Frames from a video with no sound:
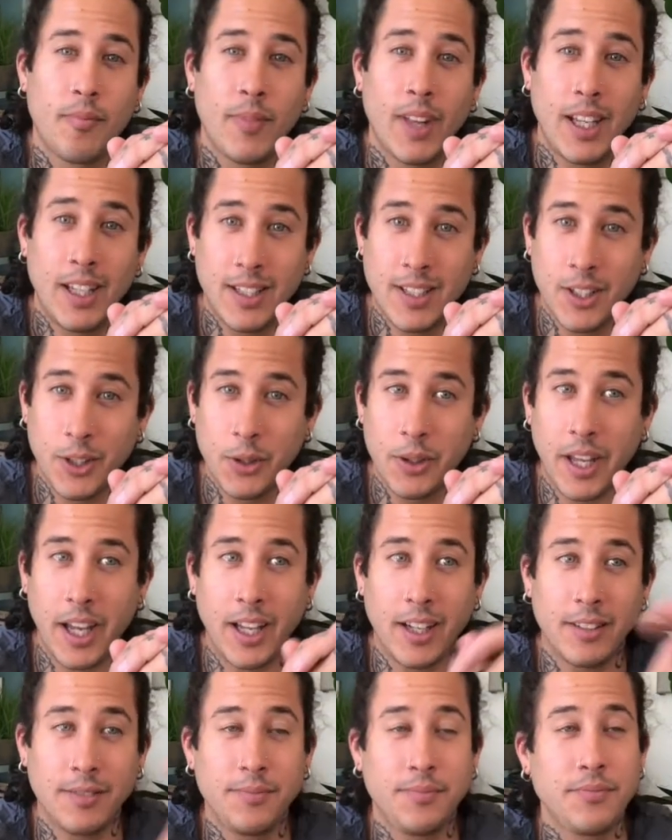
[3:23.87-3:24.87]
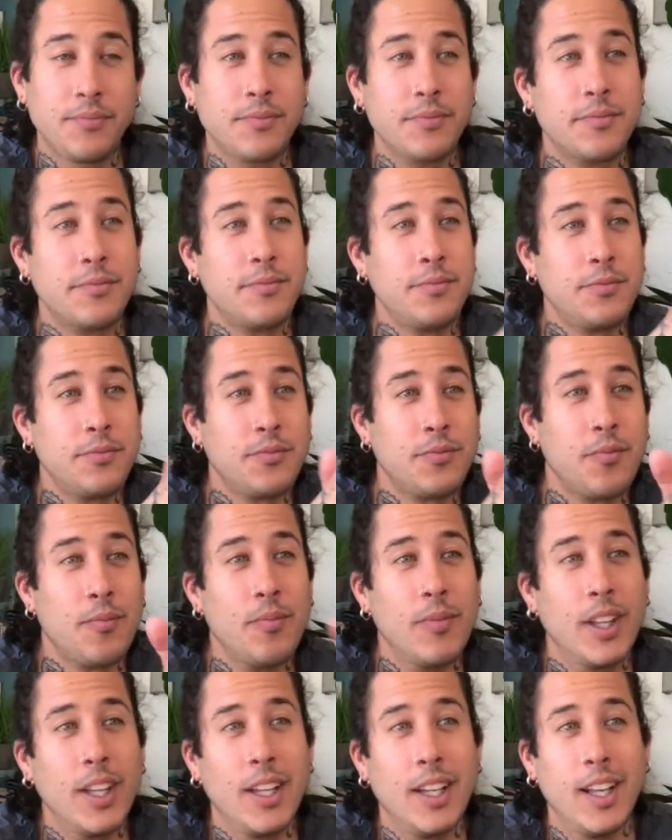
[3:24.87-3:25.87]
Until then,
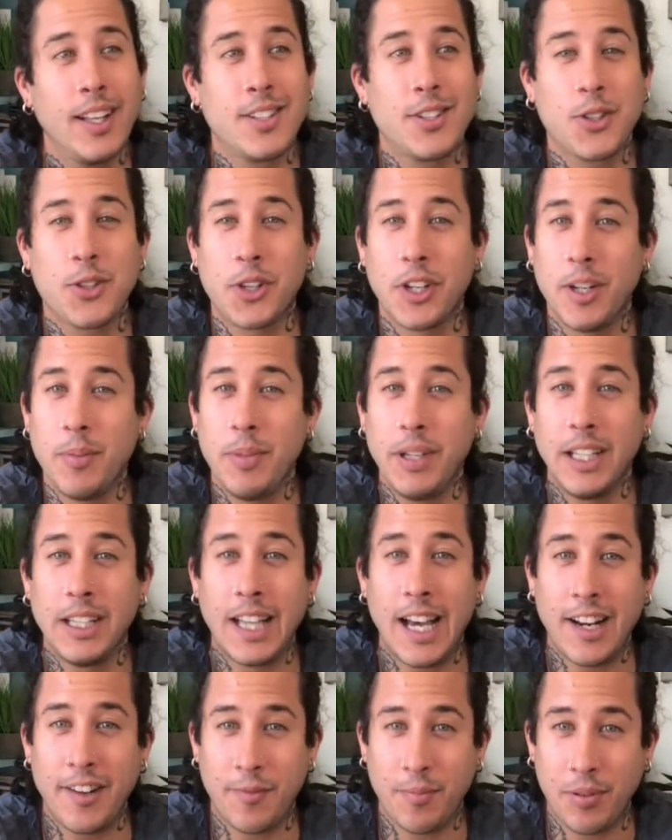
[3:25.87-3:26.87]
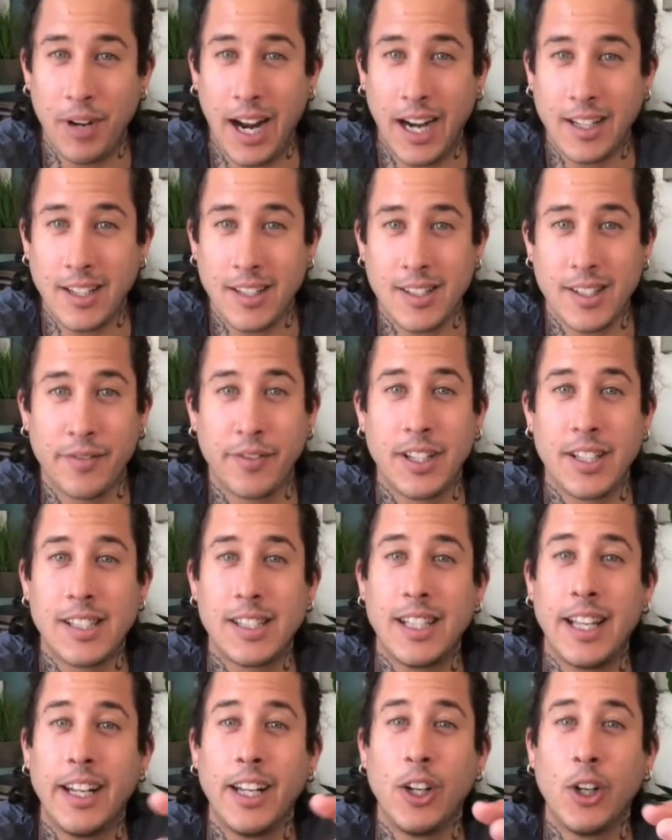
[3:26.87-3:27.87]
it's just going to be a lot of practice of us
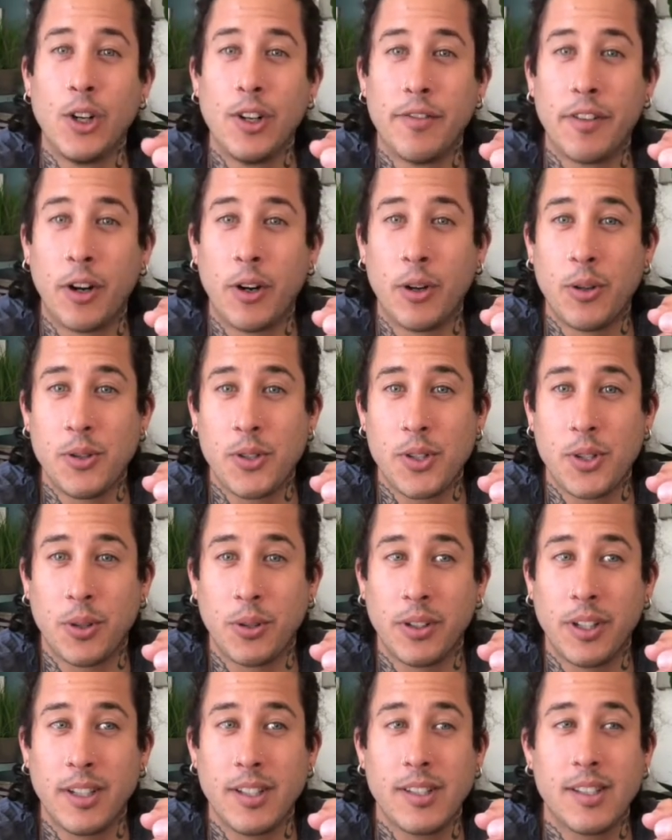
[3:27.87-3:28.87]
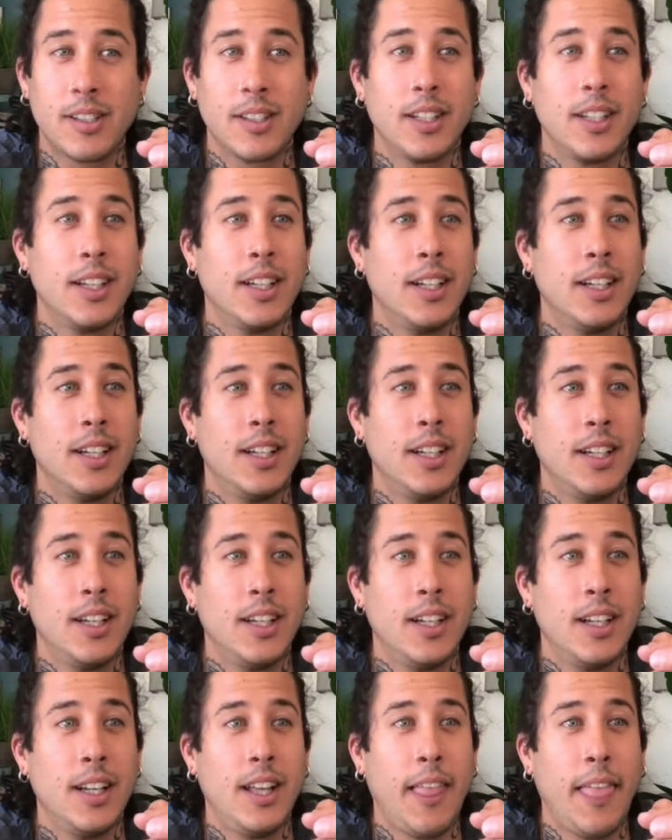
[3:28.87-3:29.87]
letting go of our own stories.
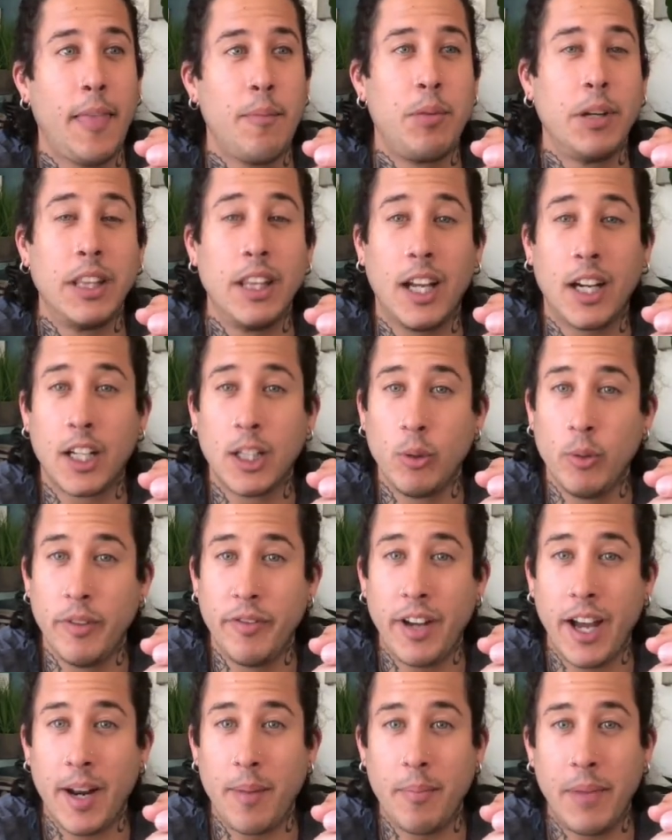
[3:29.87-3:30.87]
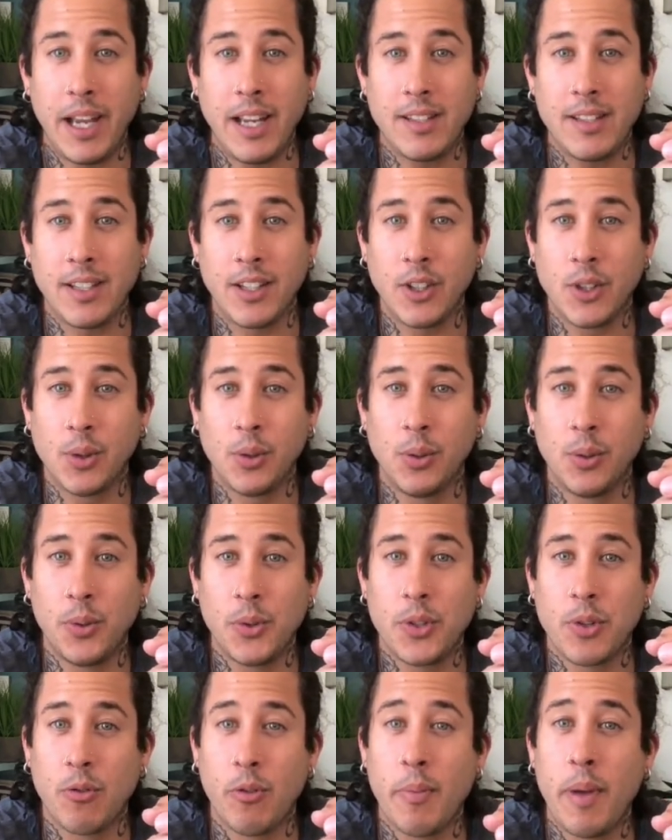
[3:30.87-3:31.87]
But luckily we've got amazing tools,
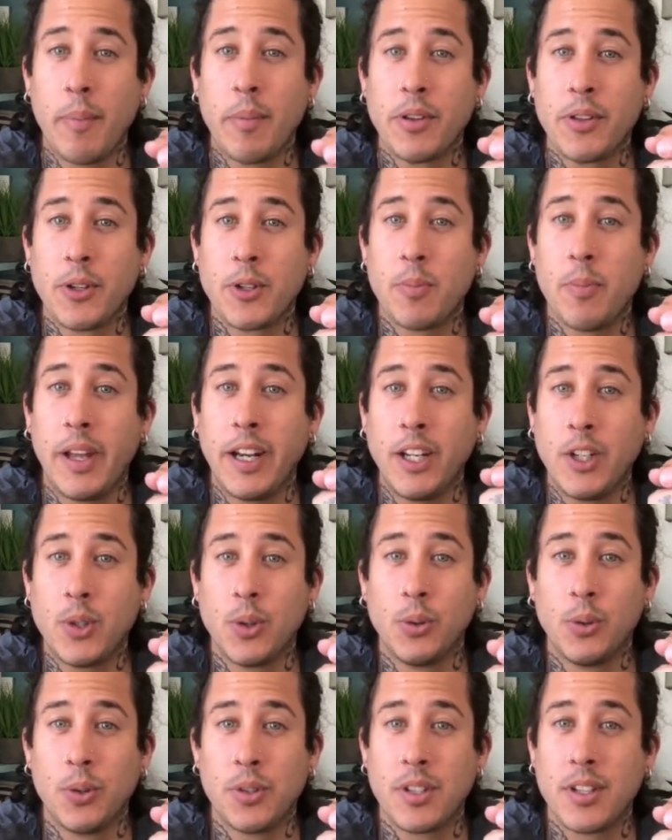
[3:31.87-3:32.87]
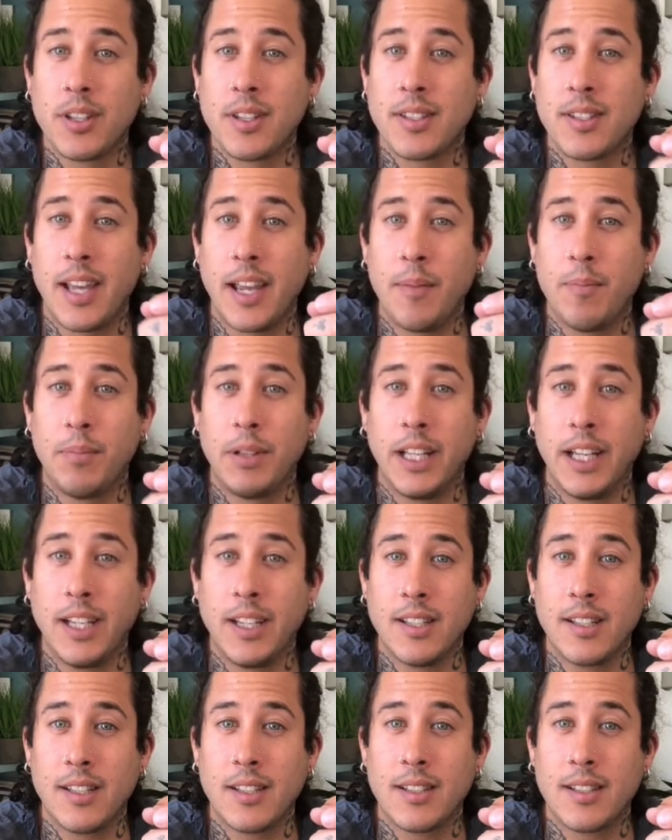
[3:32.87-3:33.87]
and remember, there's many tools to the same
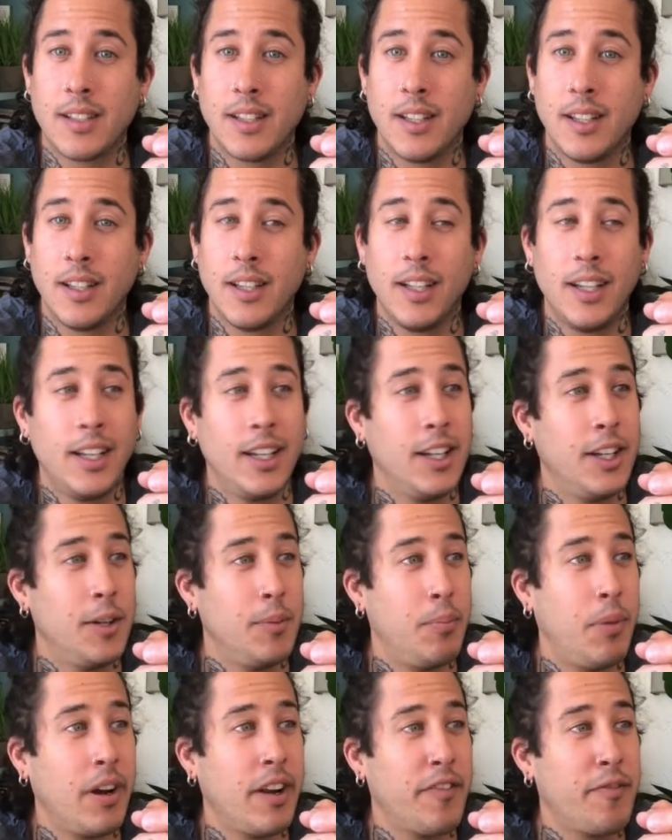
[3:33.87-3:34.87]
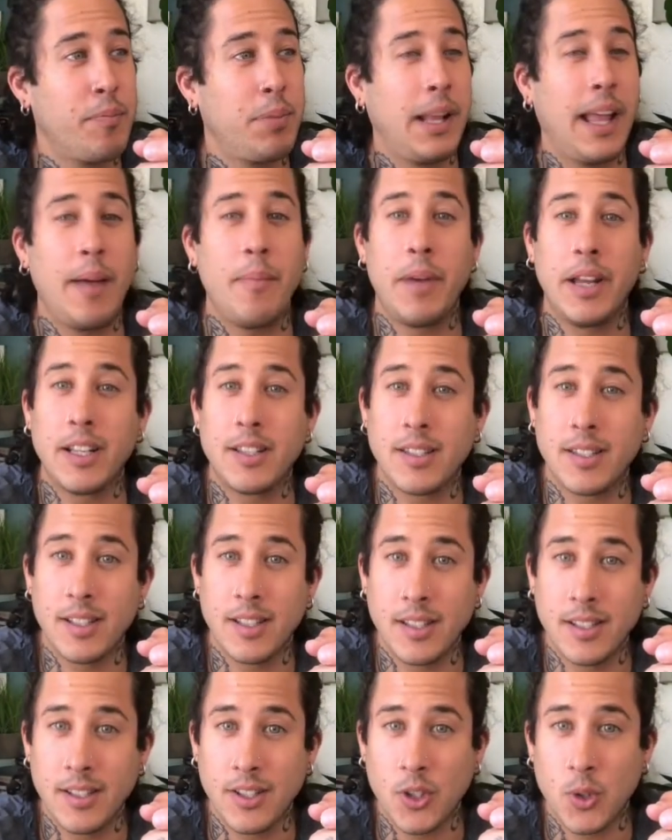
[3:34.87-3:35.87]
place. But if plant
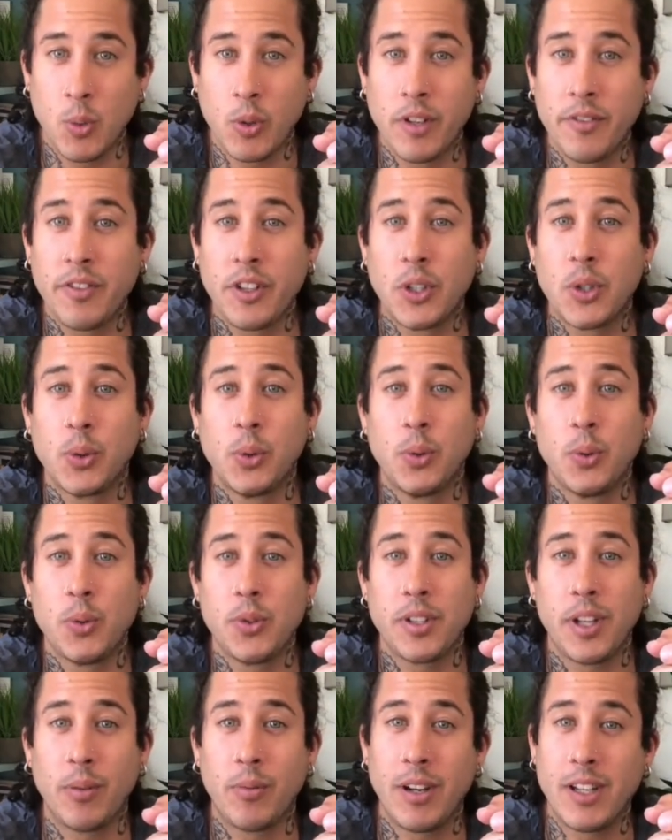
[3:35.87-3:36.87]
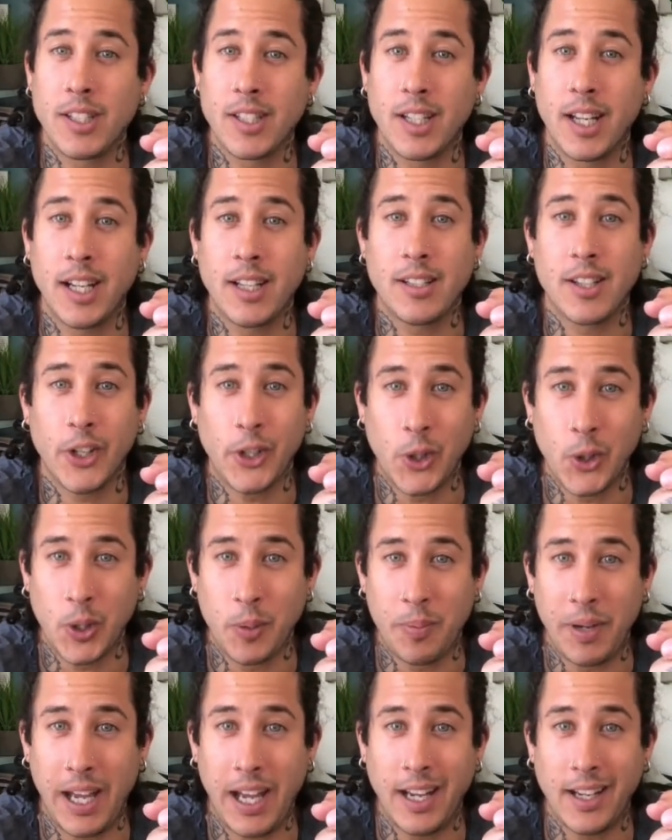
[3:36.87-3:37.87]
medicines is one of the tools that resonates on your
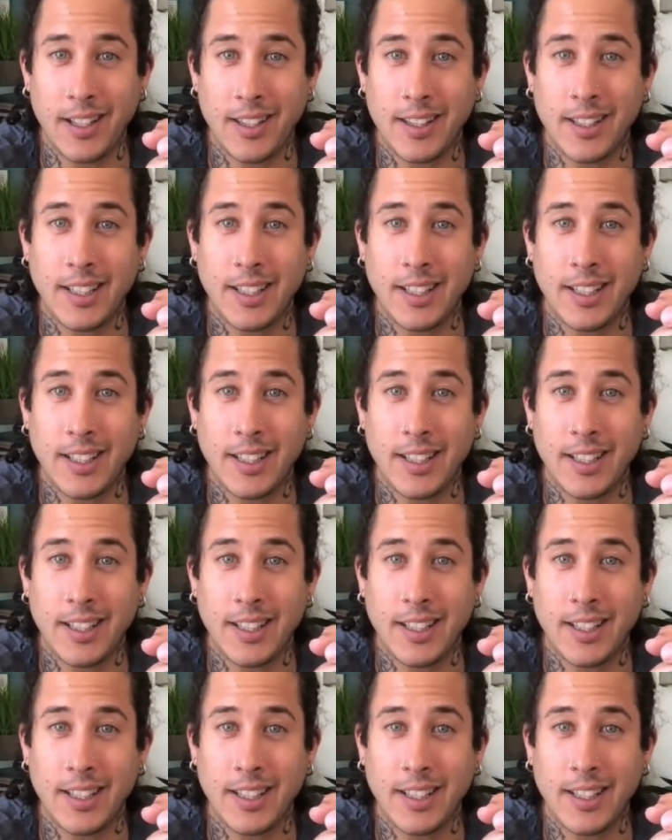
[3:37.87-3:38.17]
path,